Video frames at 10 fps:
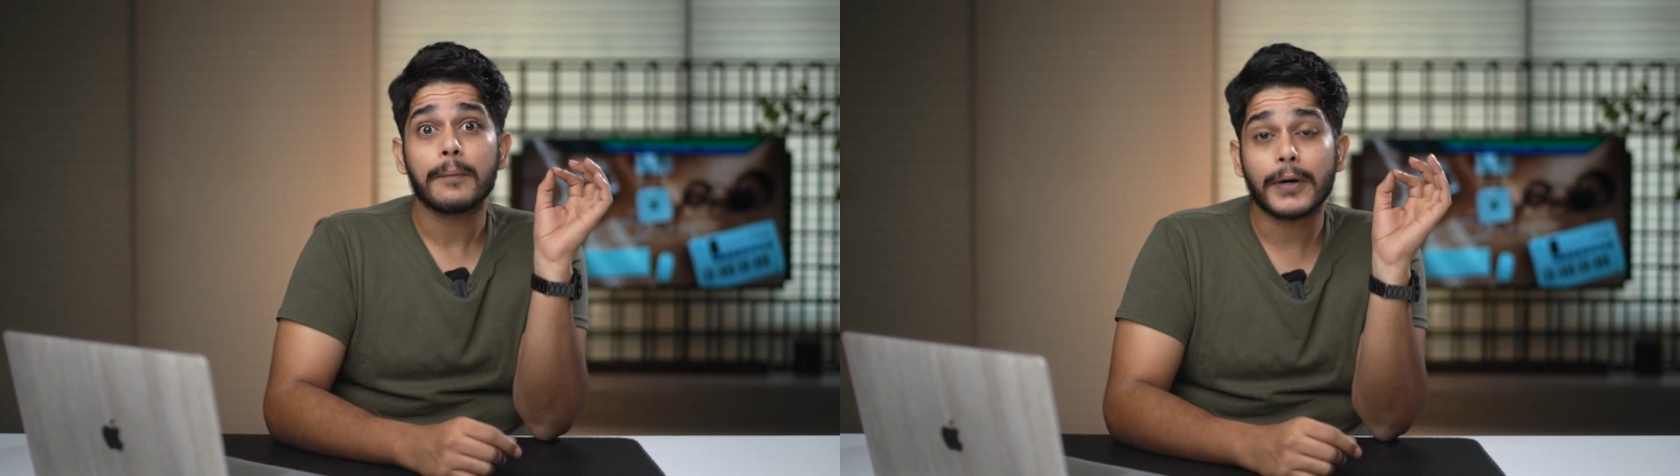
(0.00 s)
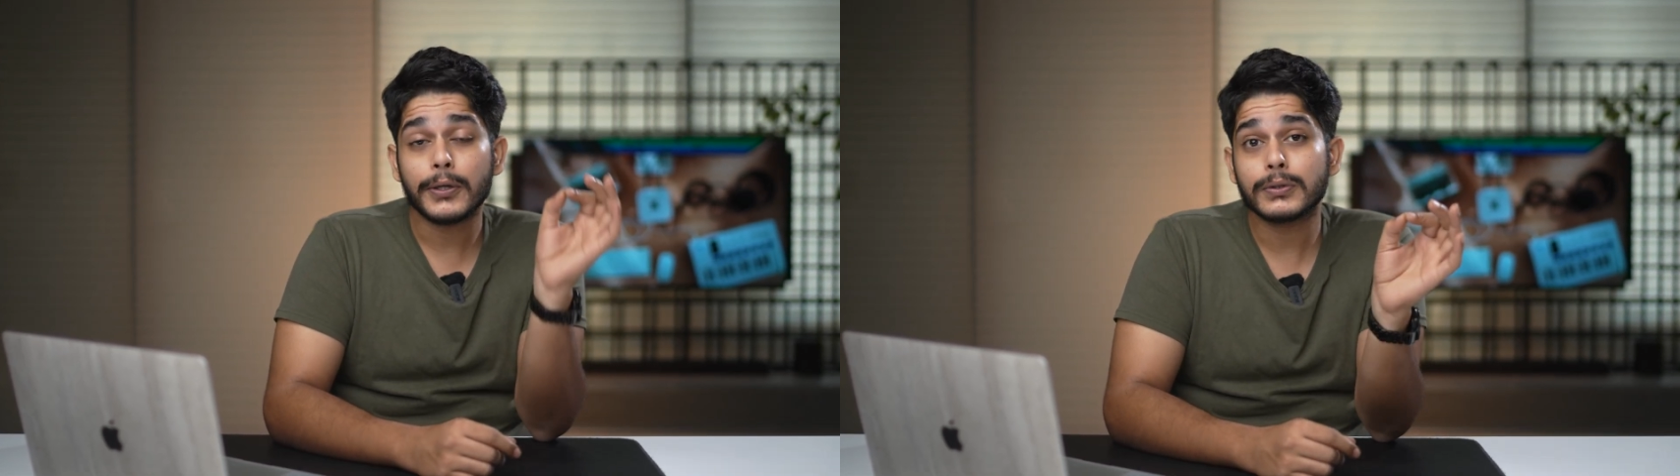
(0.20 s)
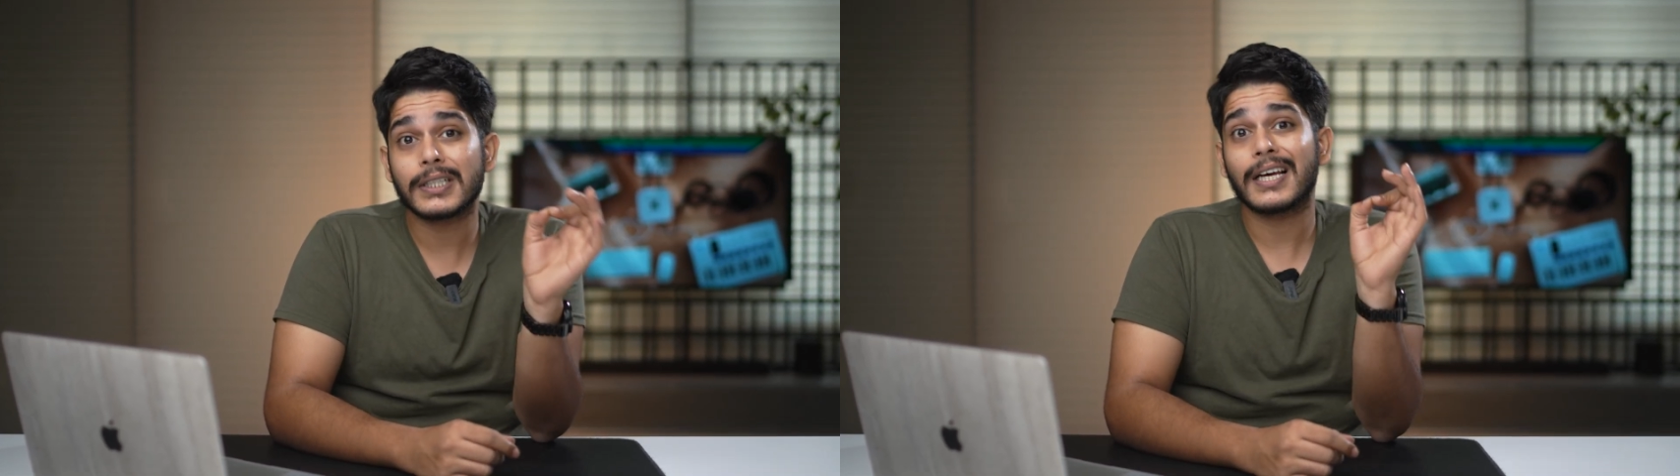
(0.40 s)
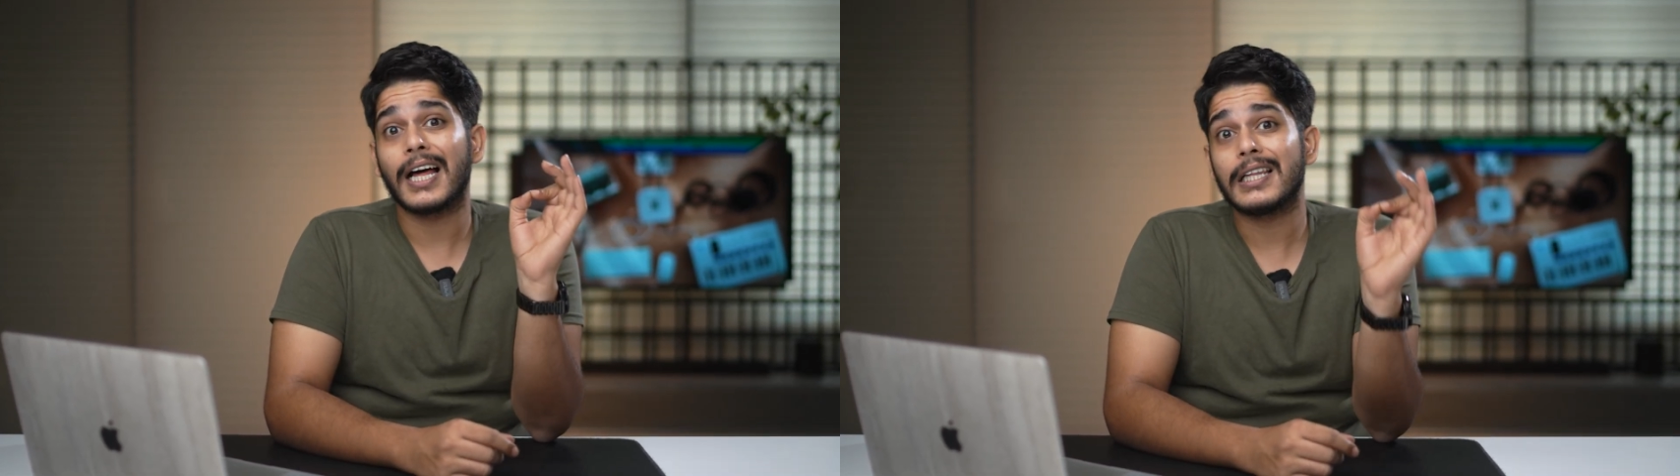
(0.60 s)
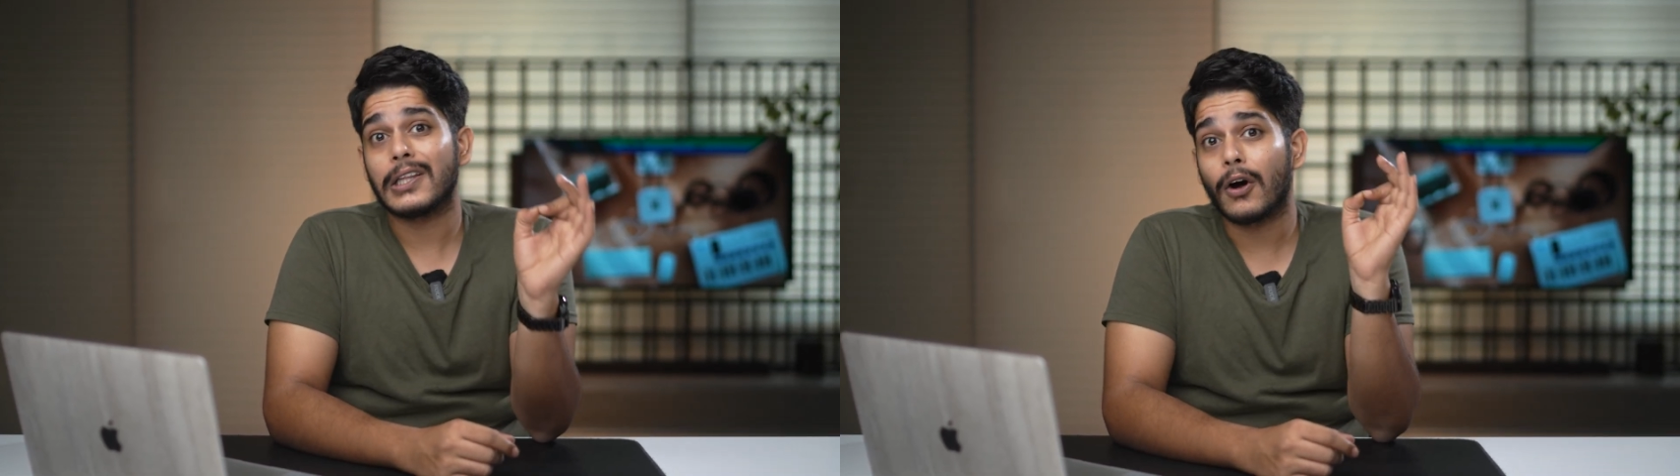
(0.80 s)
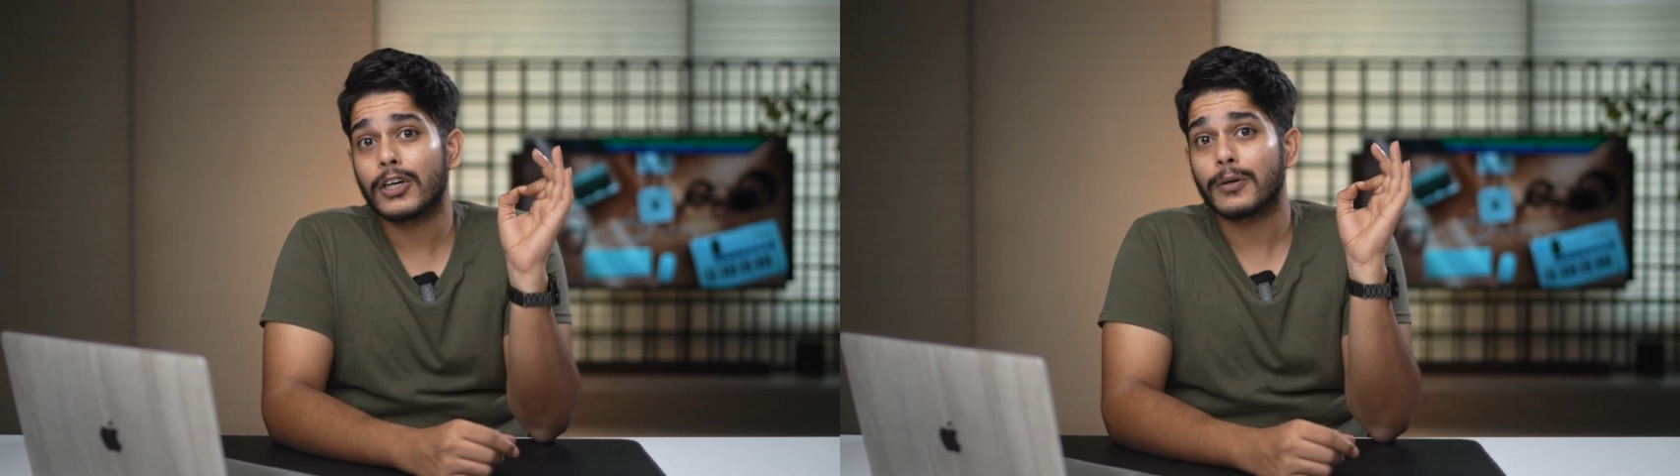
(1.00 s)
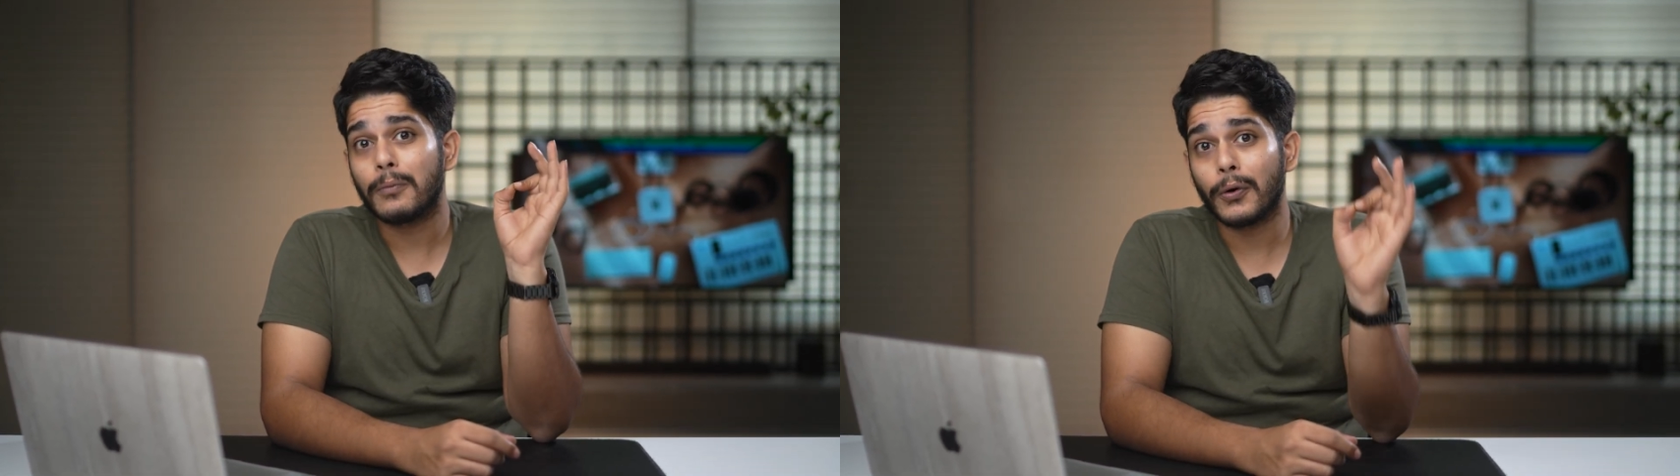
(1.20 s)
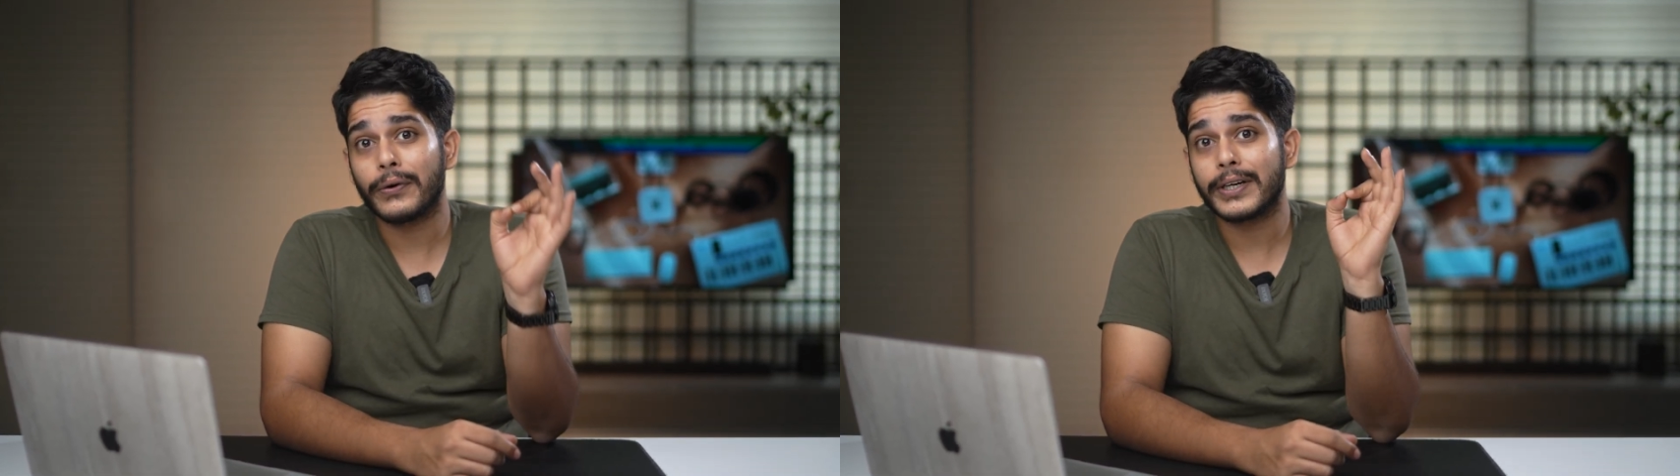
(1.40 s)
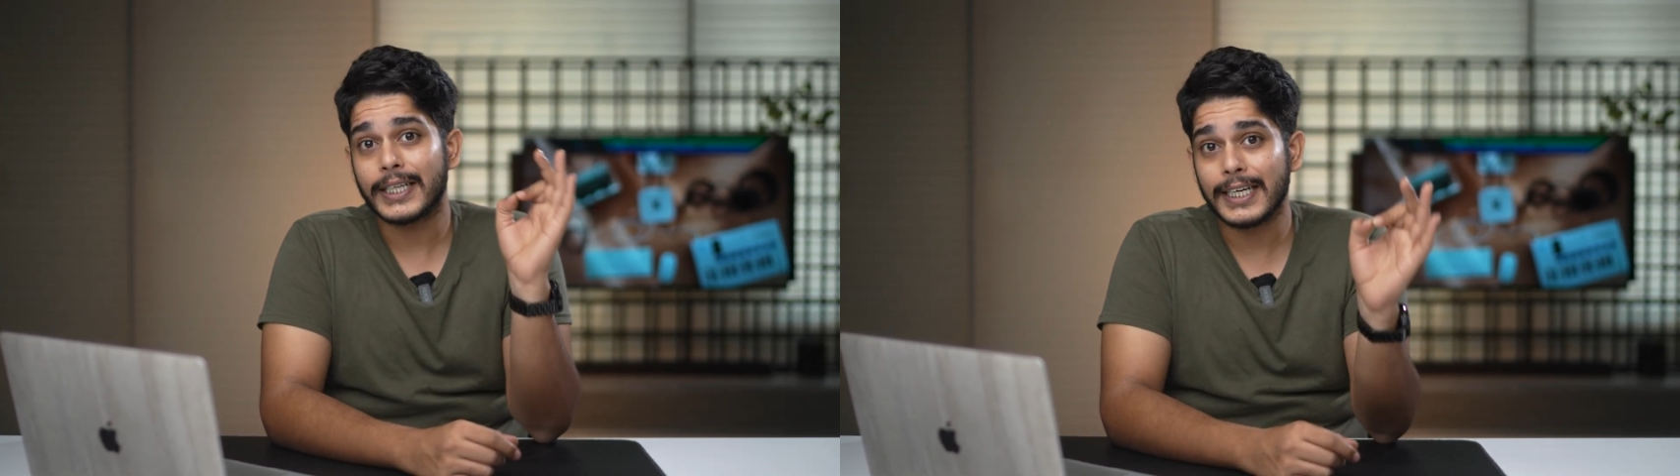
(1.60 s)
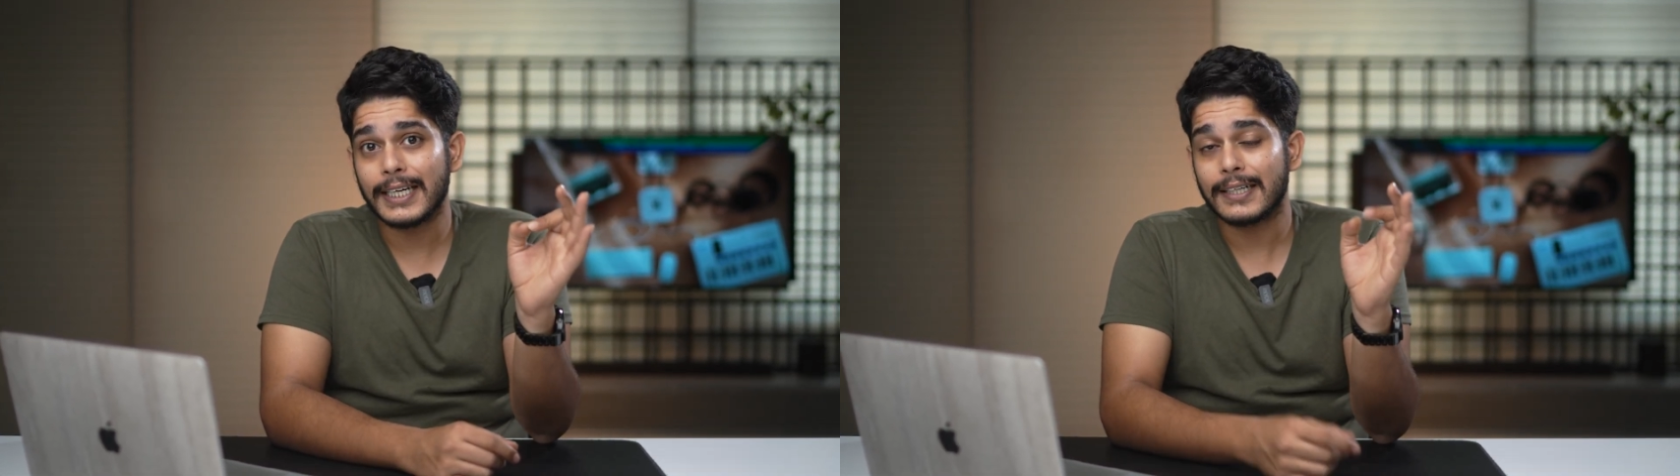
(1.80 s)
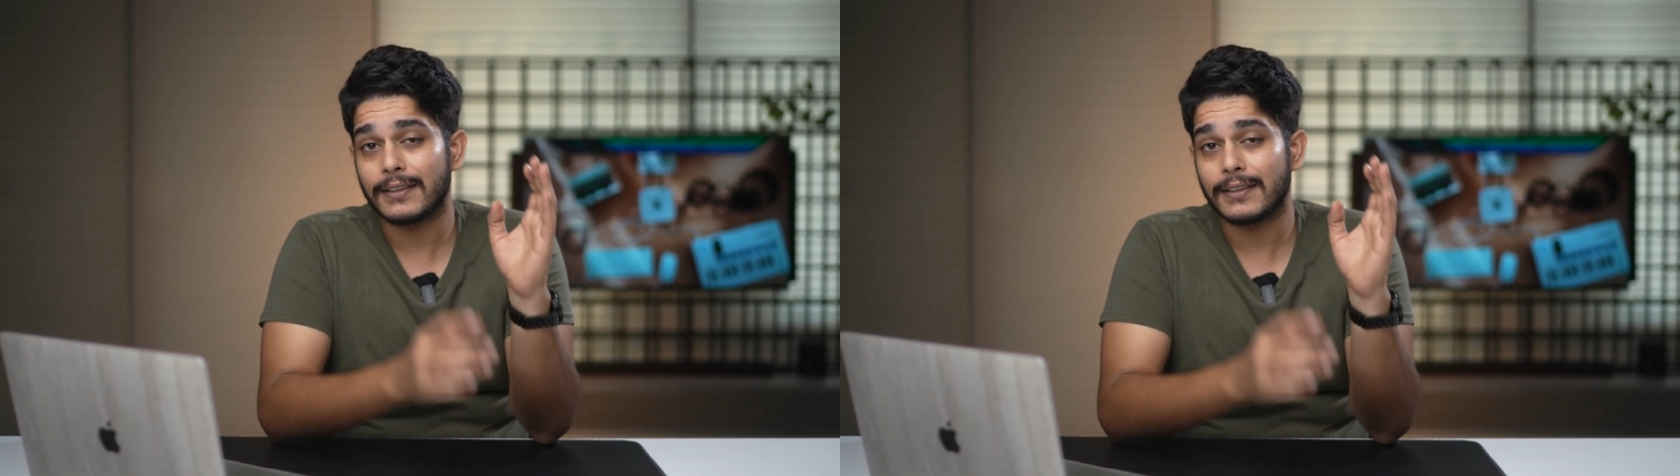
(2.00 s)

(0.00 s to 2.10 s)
producing a lot more heat.